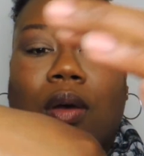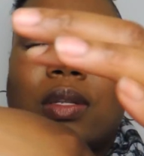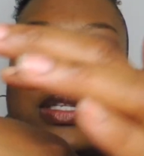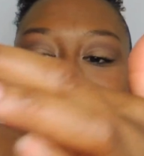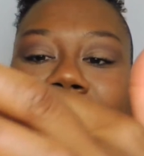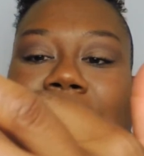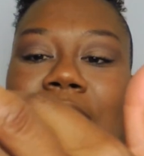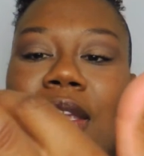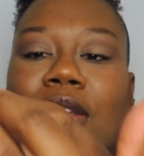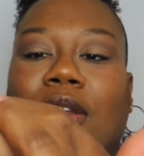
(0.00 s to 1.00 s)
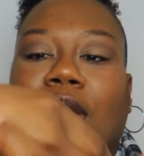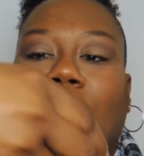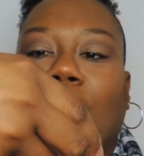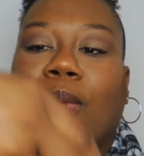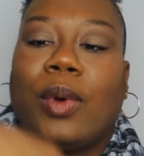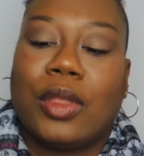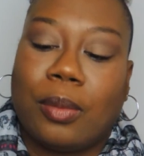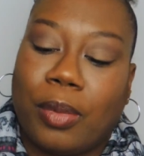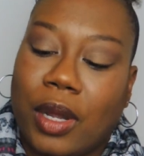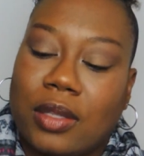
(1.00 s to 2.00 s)
on skin what
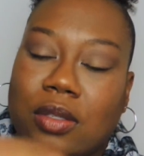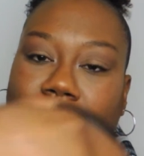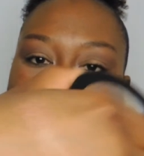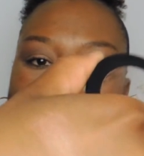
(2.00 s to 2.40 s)
the bronzer